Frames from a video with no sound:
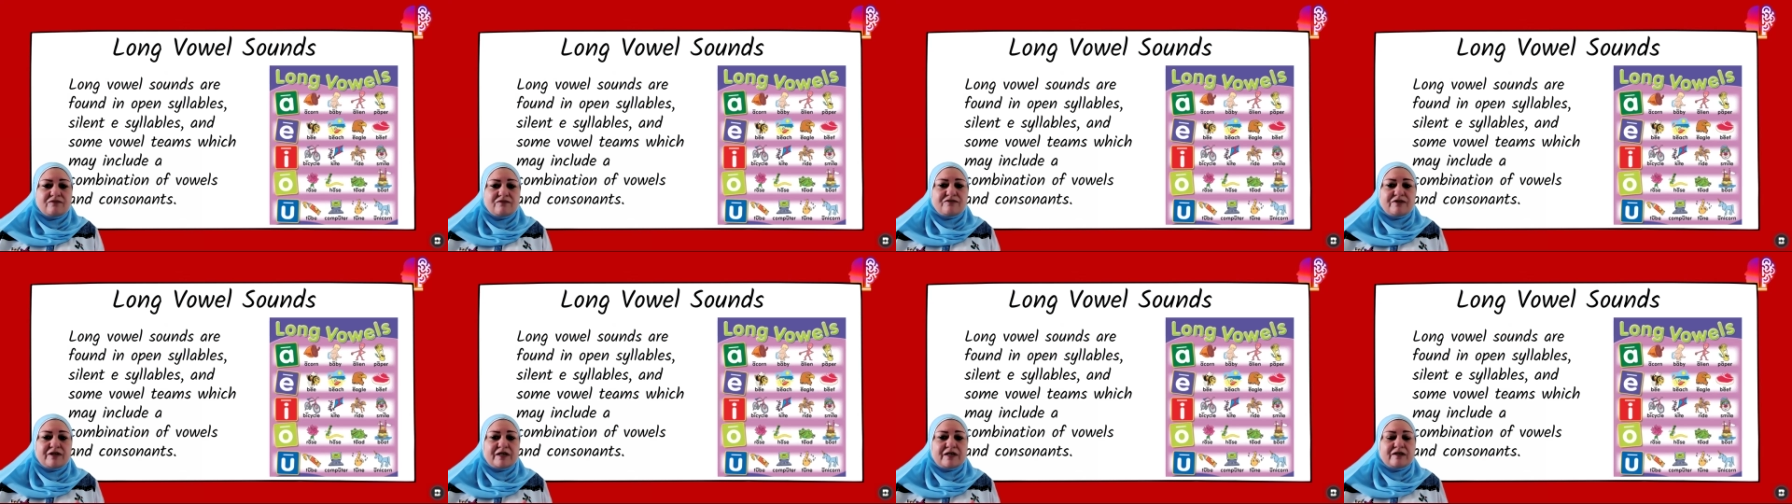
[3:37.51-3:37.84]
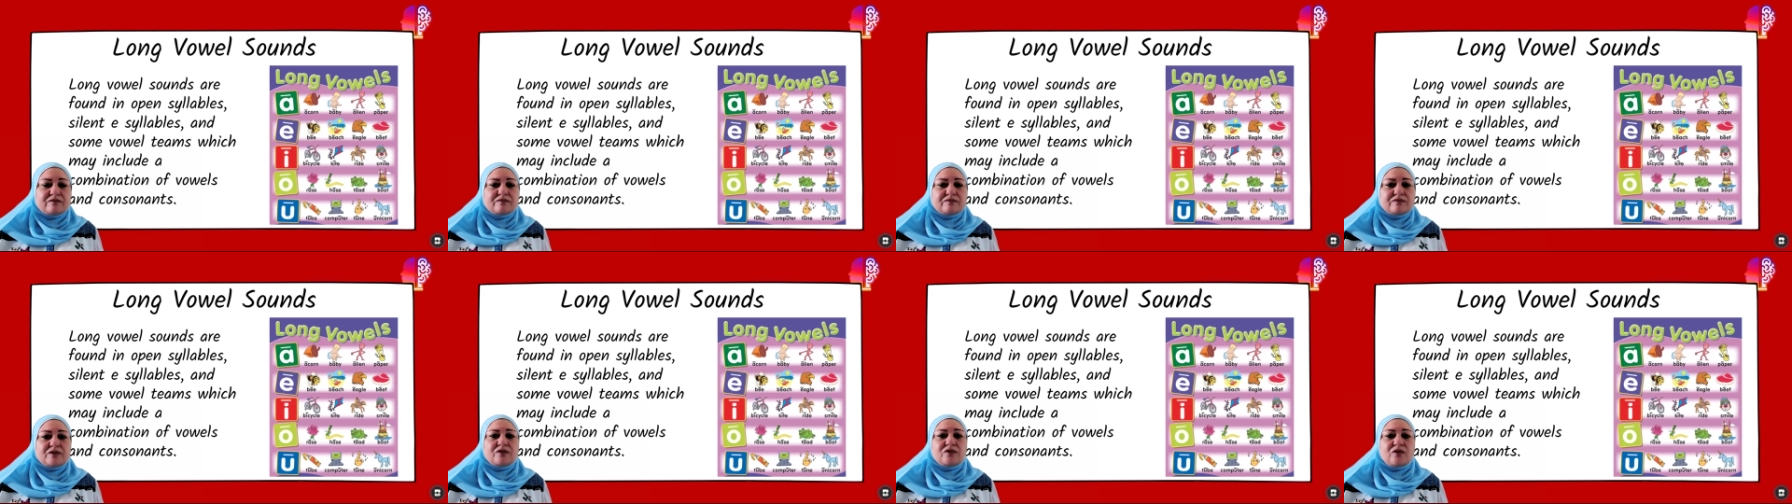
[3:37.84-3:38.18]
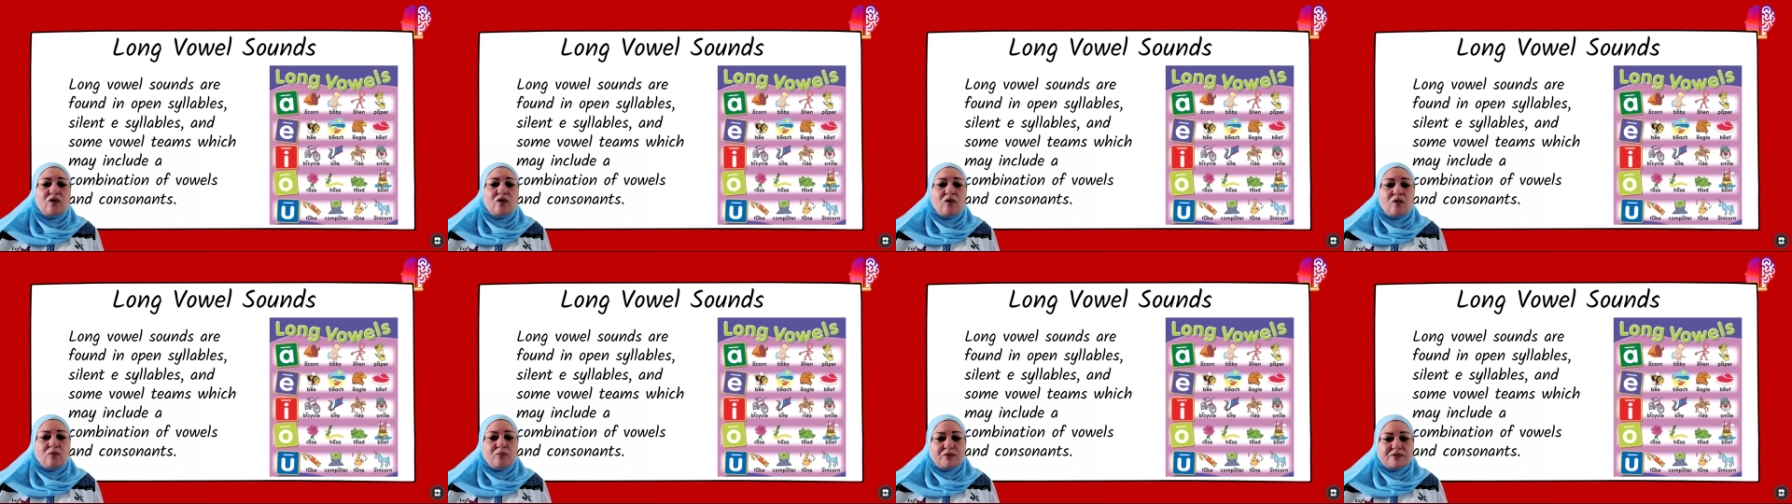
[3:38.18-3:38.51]
found
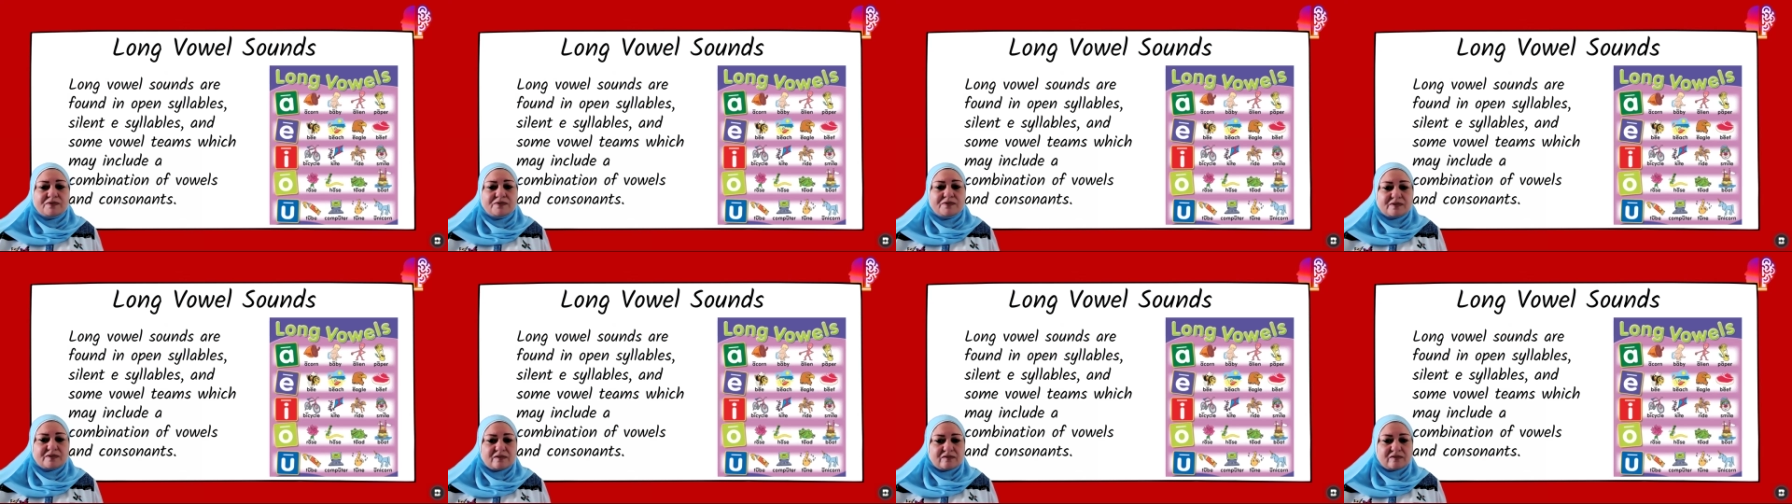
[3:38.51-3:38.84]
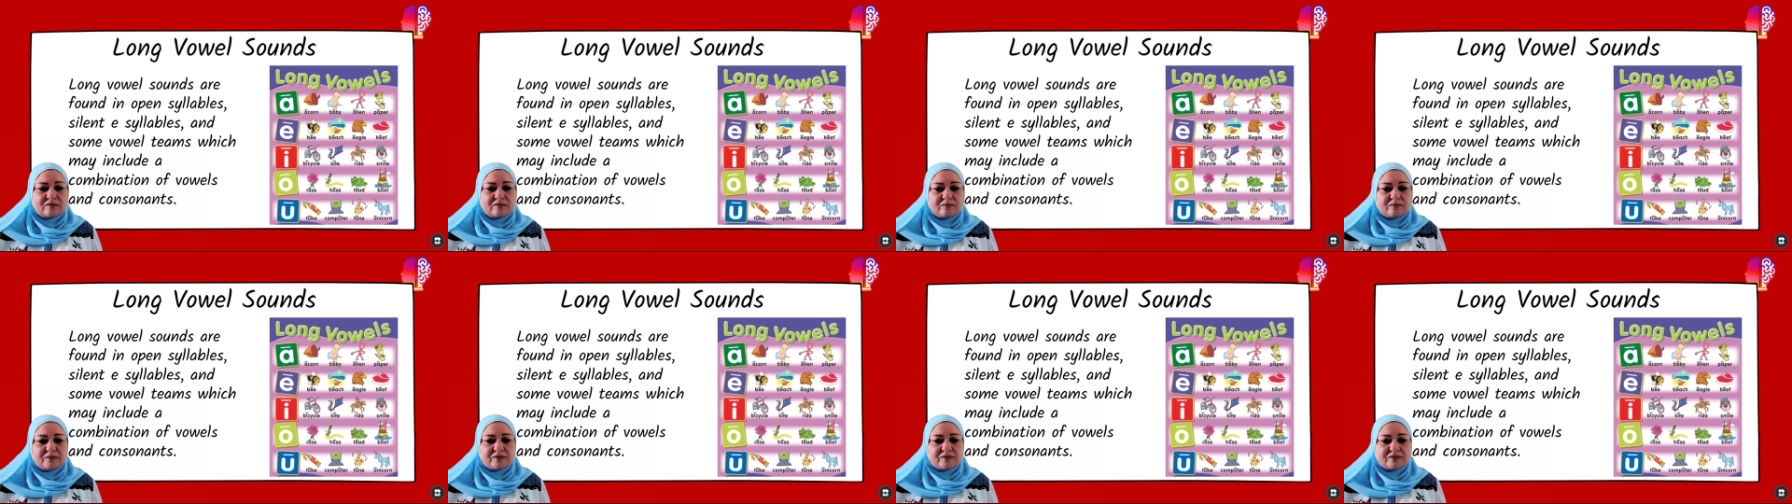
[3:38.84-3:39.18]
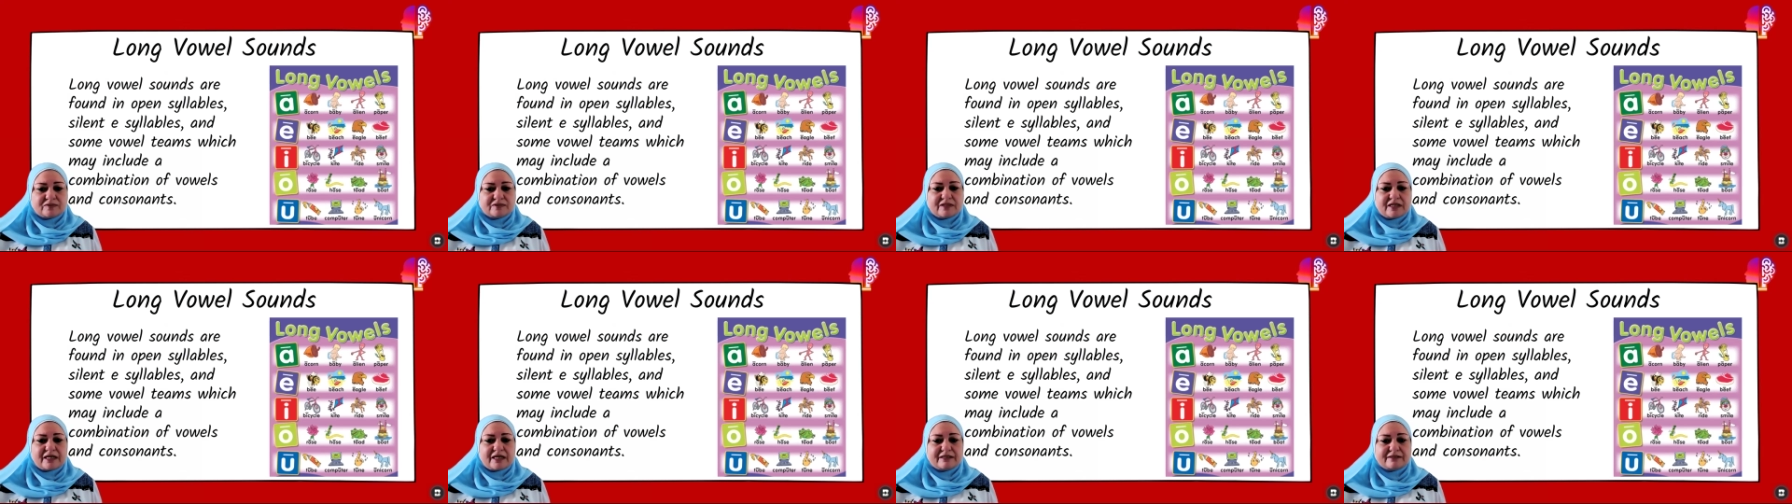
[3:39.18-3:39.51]
in open
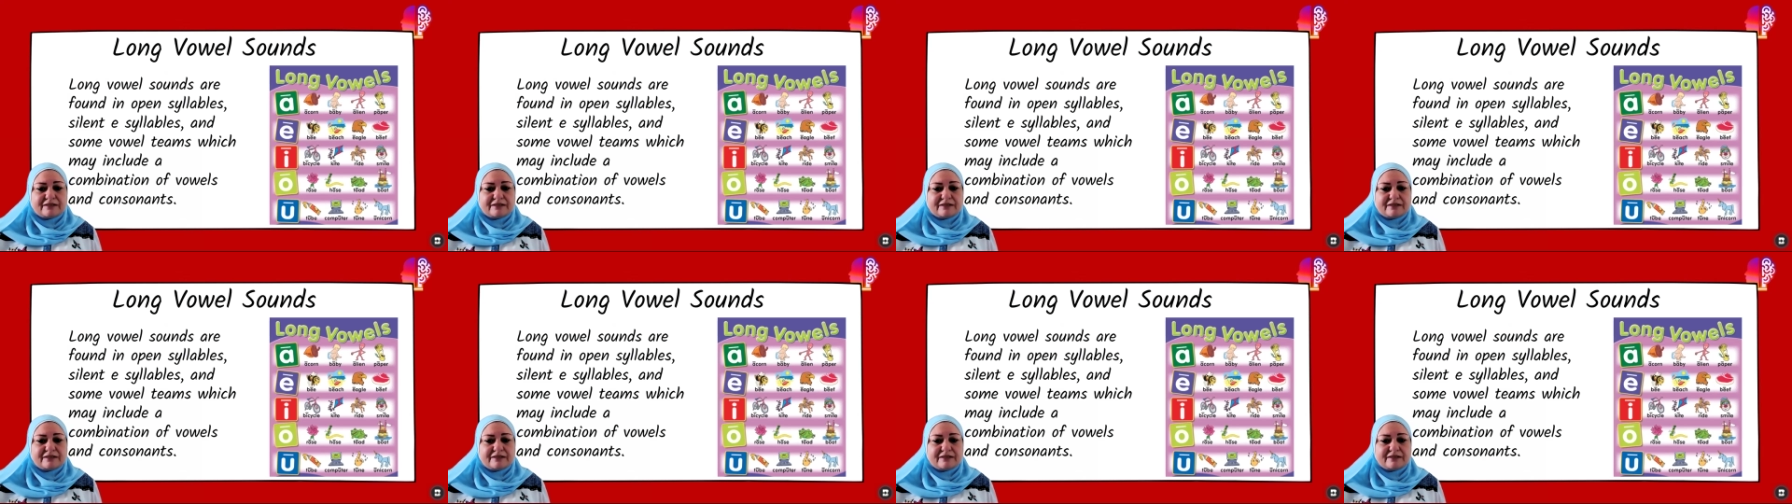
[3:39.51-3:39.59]
syllables that